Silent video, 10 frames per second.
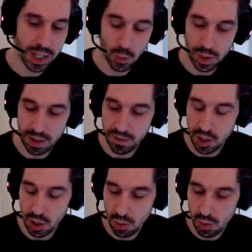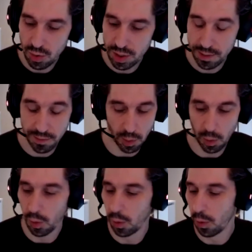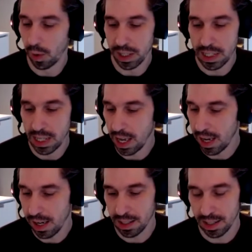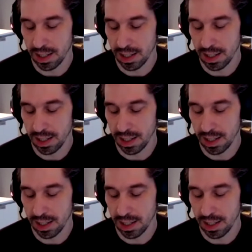and we've used for years